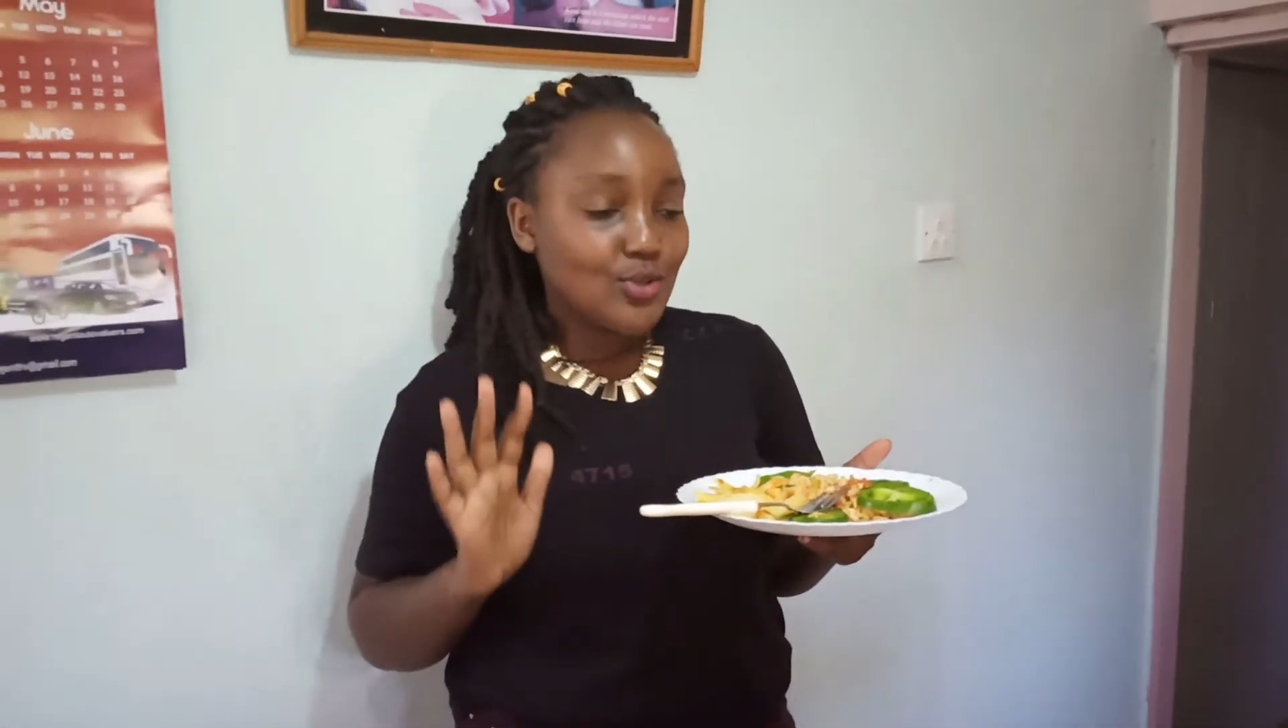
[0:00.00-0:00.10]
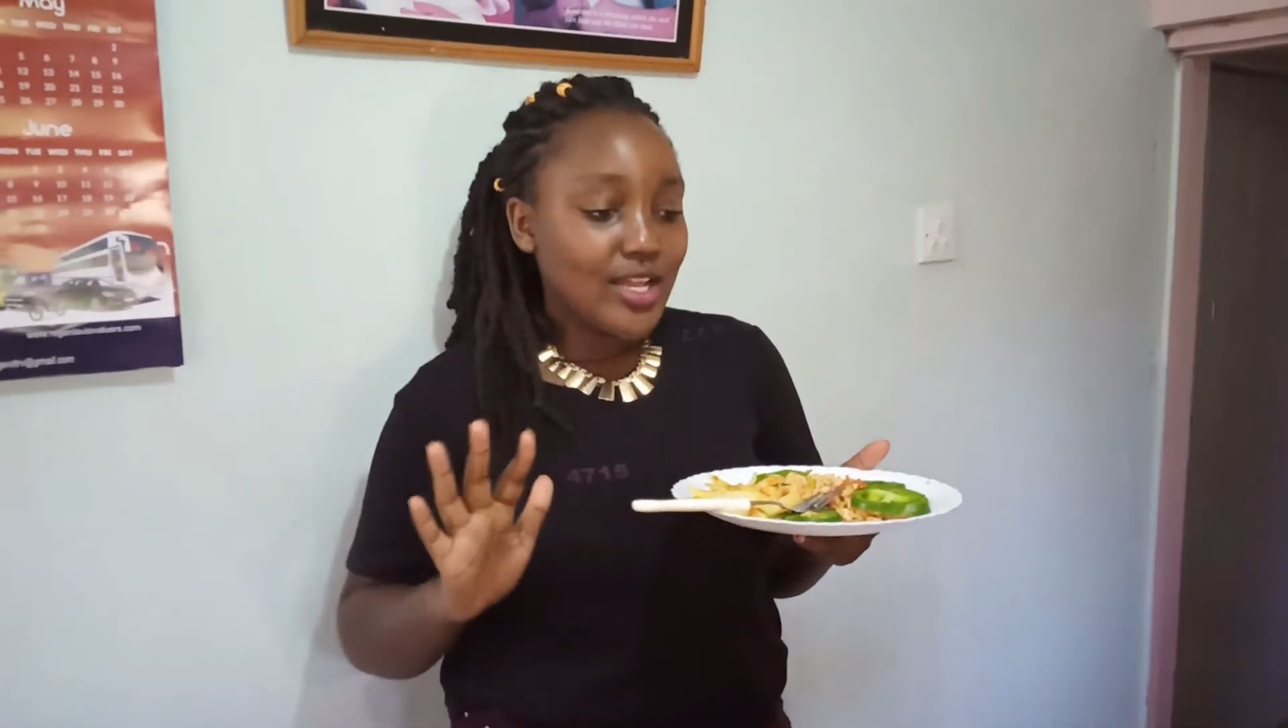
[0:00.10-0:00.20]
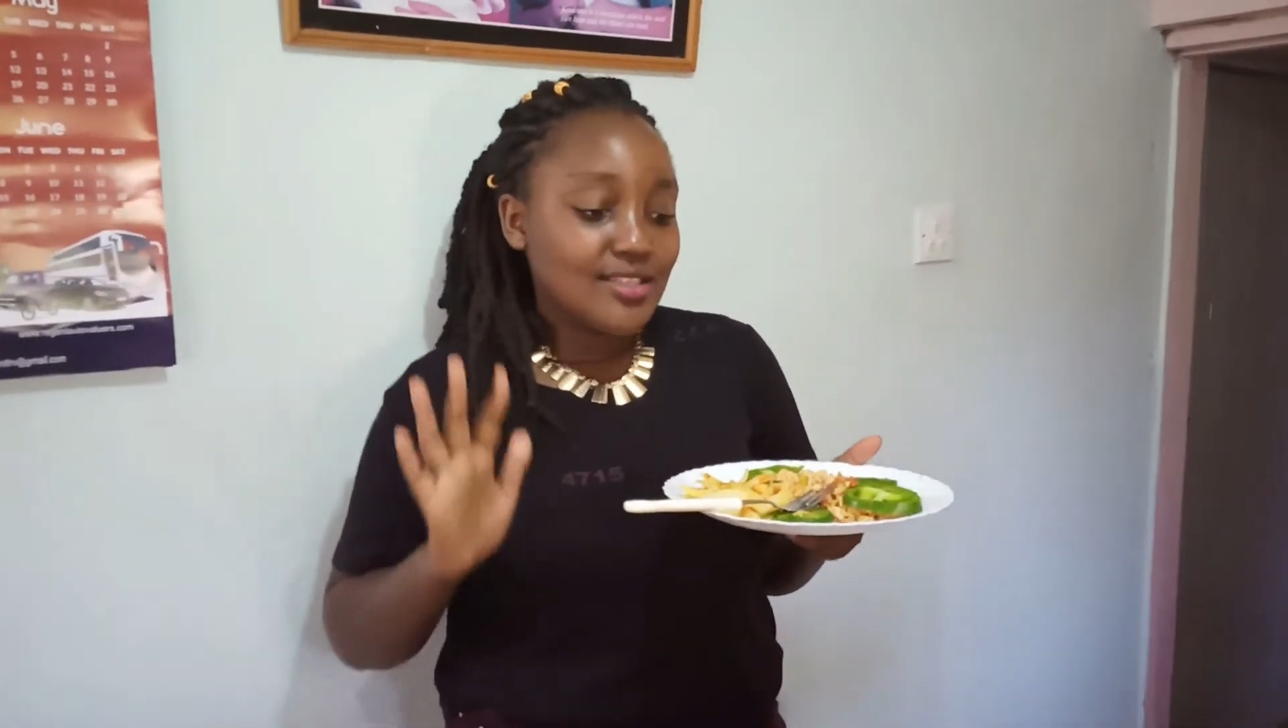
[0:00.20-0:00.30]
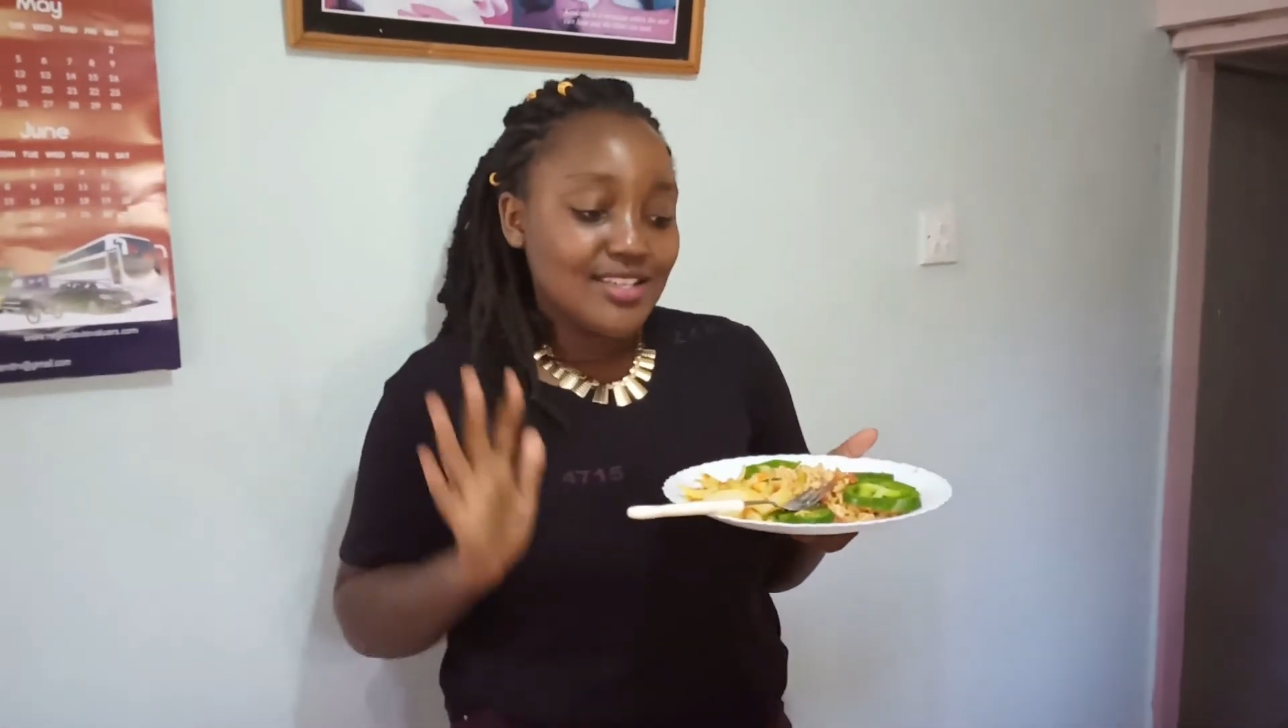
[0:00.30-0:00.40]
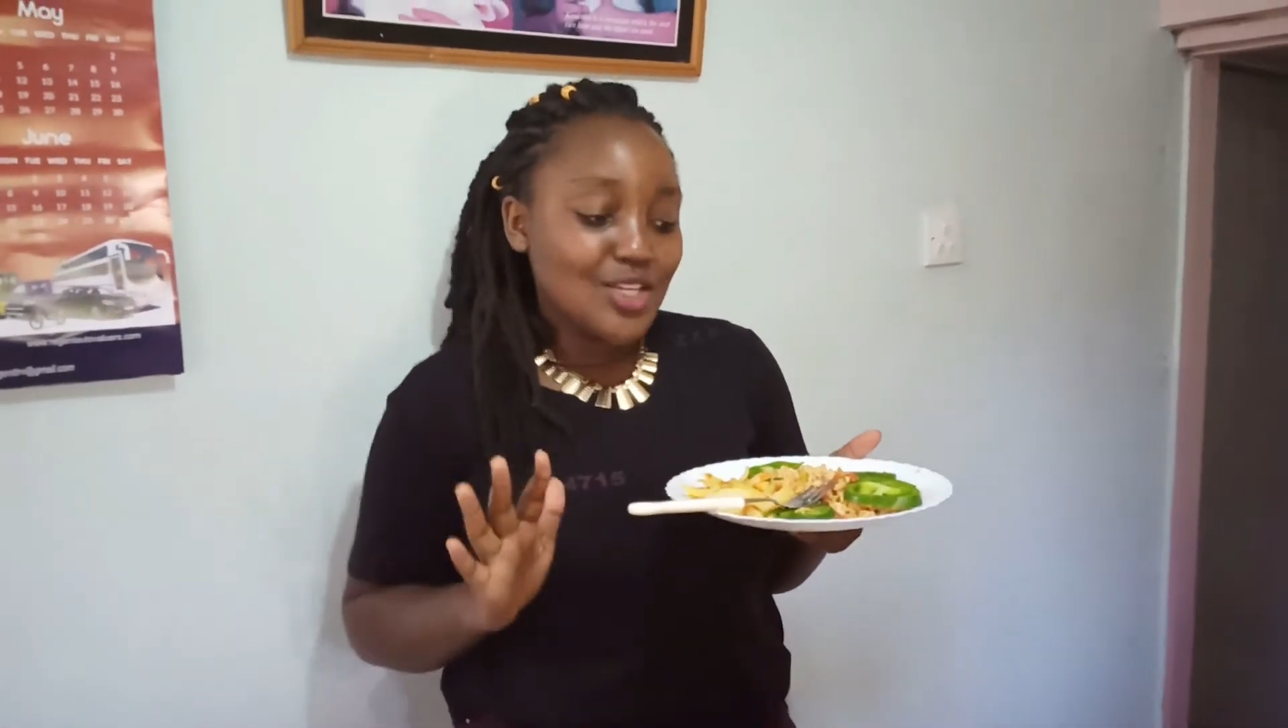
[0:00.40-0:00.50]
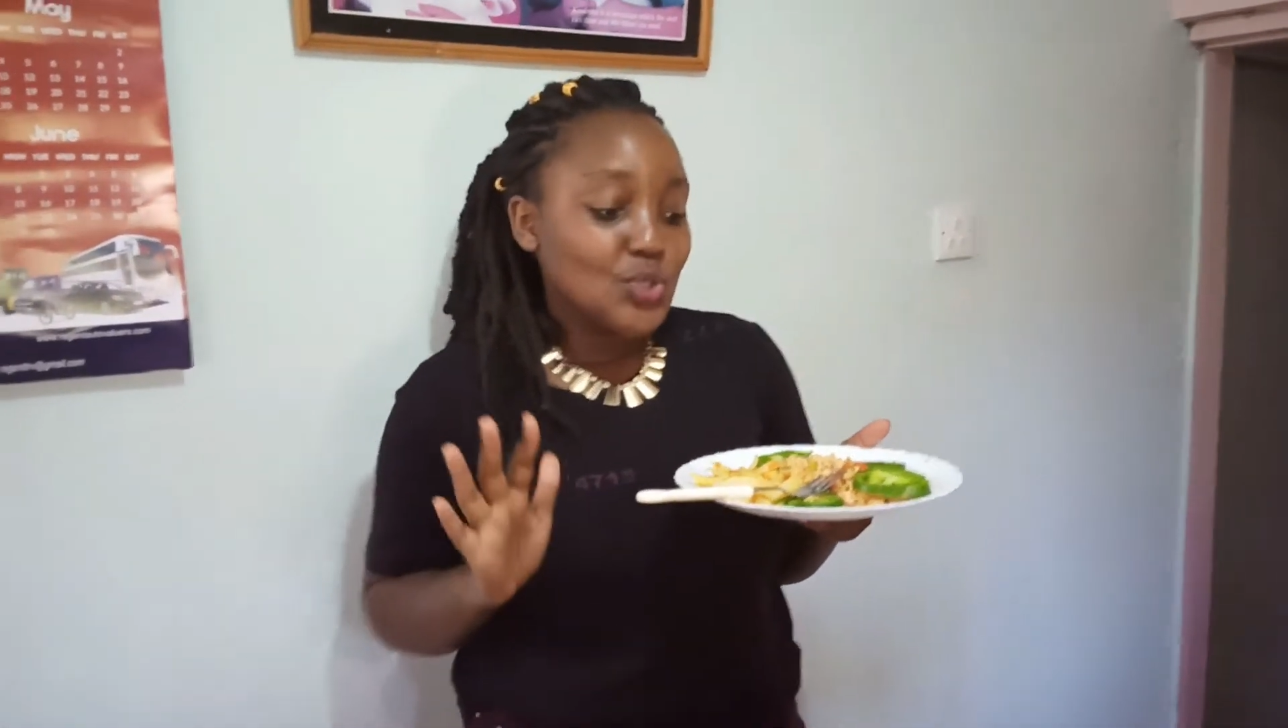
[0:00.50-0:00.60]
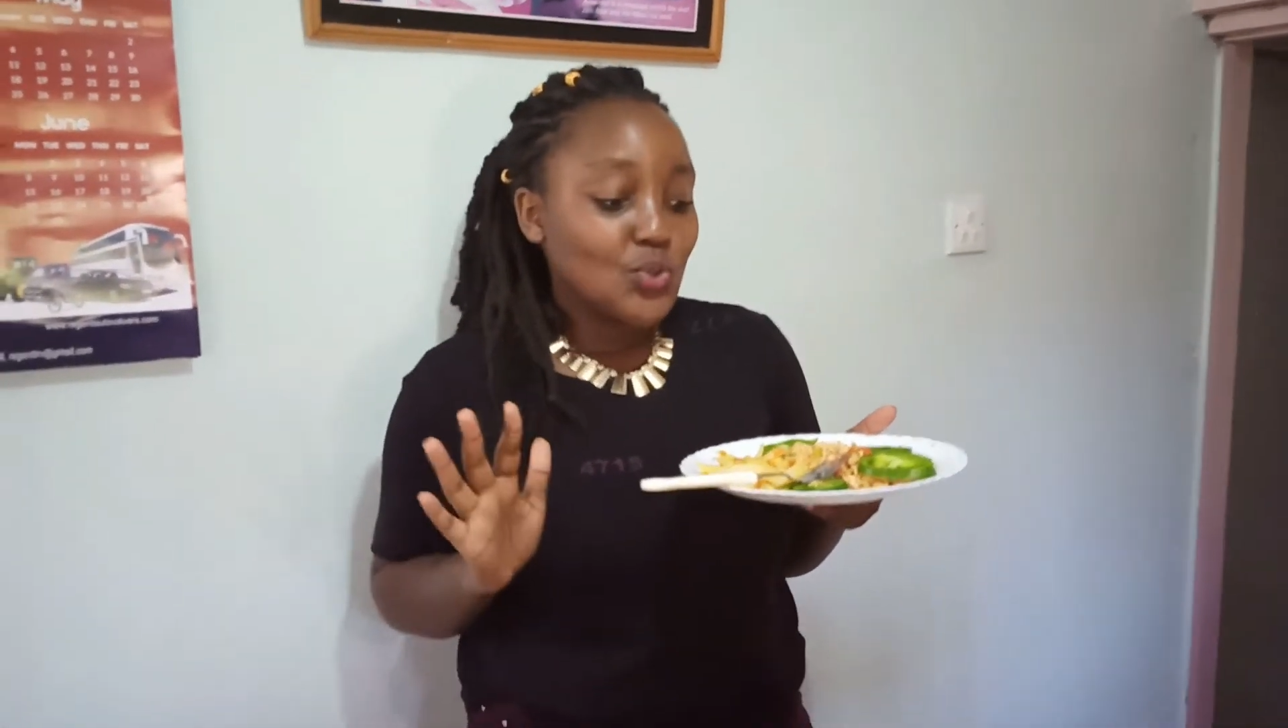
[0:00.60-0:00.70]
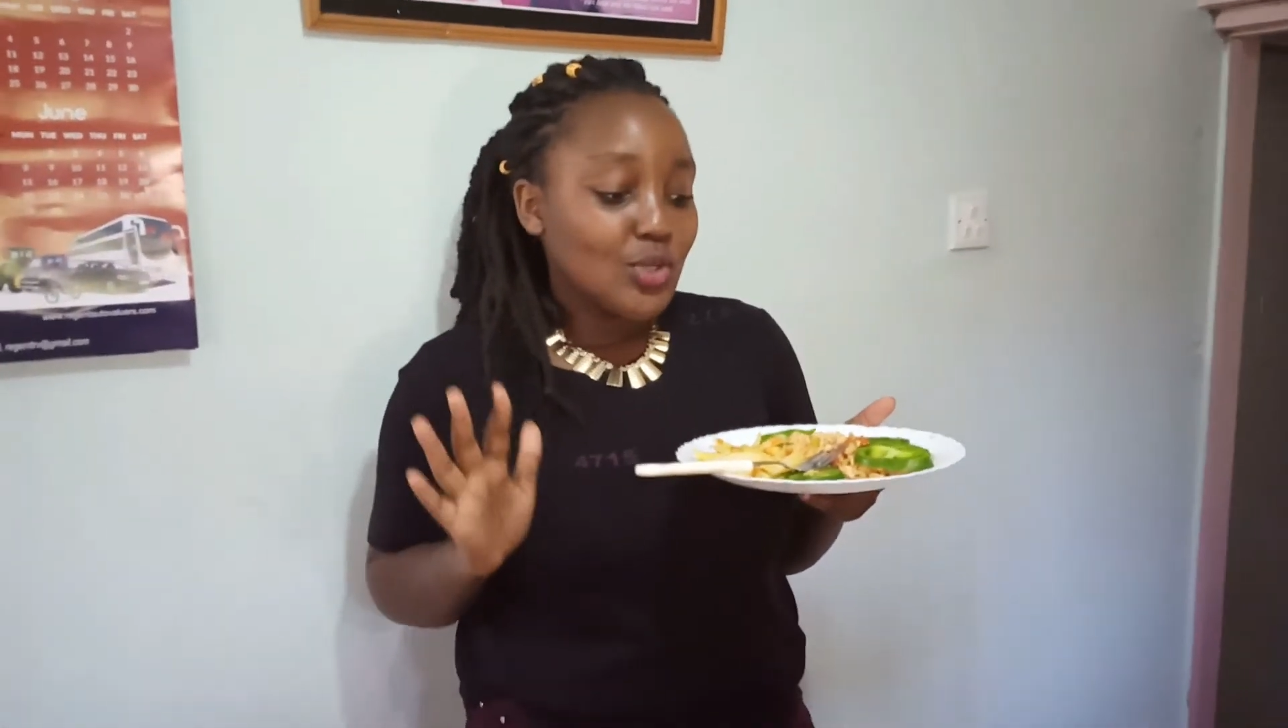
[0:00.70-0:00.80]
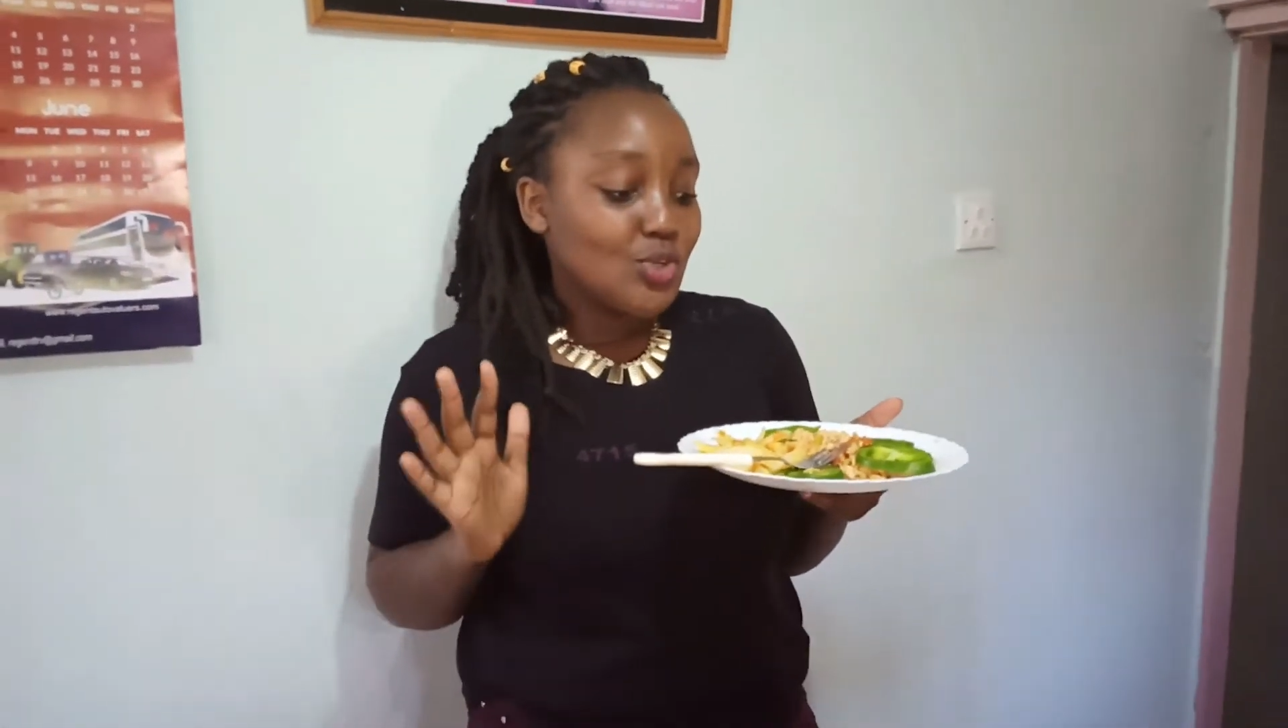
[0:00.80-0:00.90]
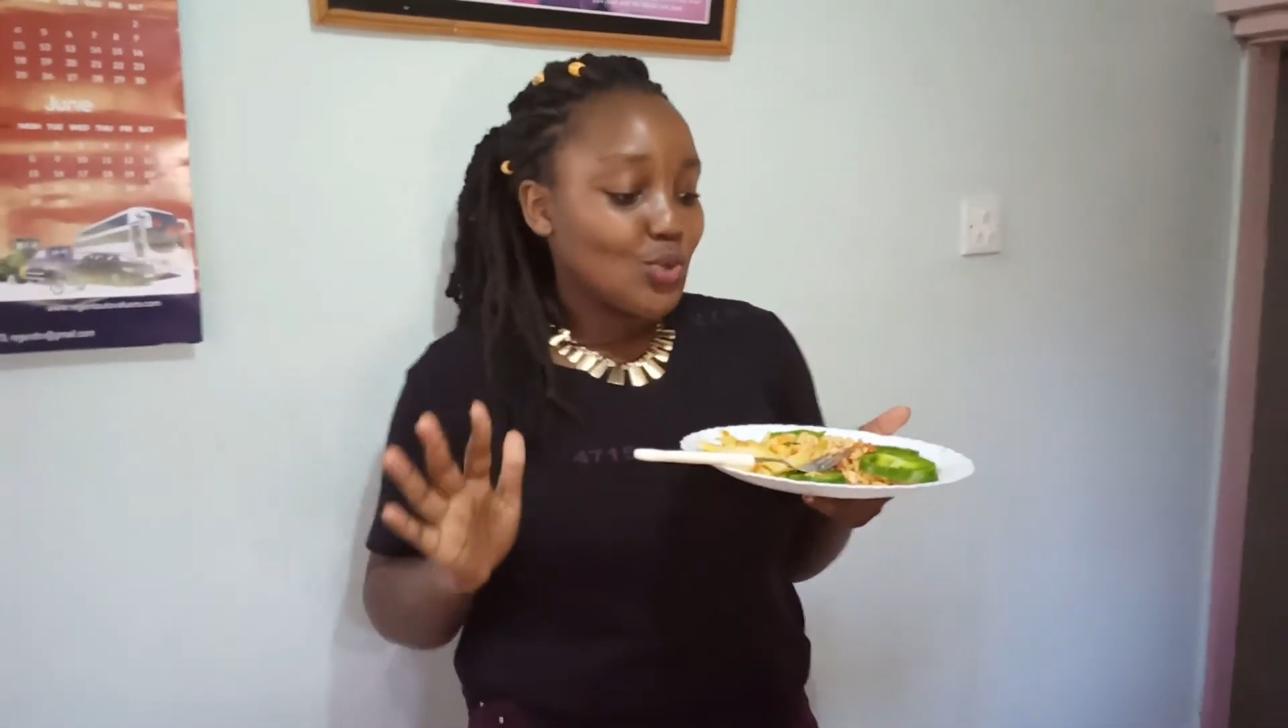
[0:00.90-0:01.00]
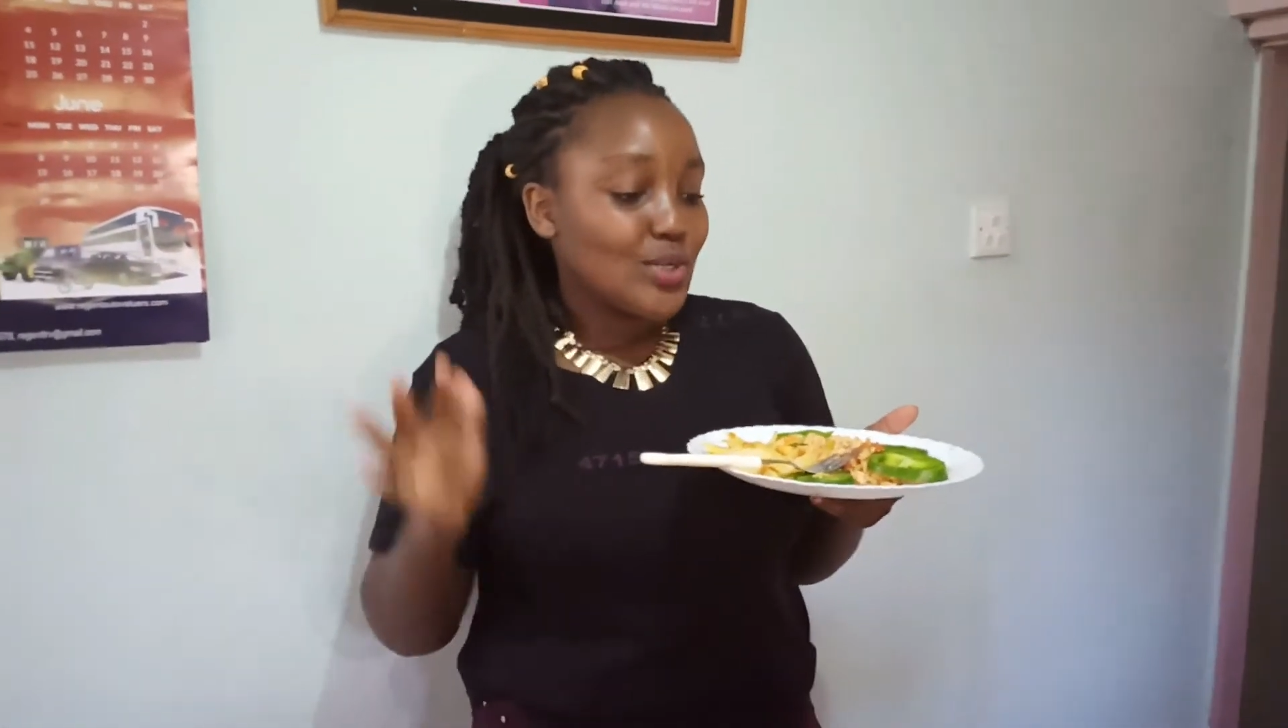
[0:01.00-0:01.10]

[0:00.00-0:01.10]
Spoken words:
So I just want to